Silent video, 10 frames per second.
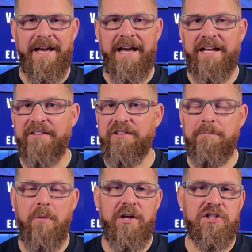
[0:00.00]
And as I
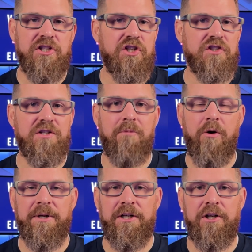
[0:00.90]
mentioned just a
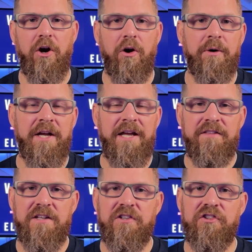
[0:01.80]
moment ago,
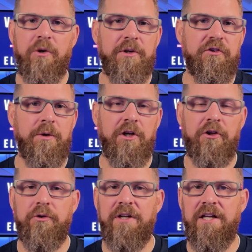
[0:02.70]
this is going to
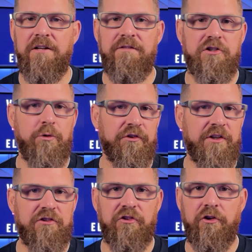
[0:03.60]
include individuals such as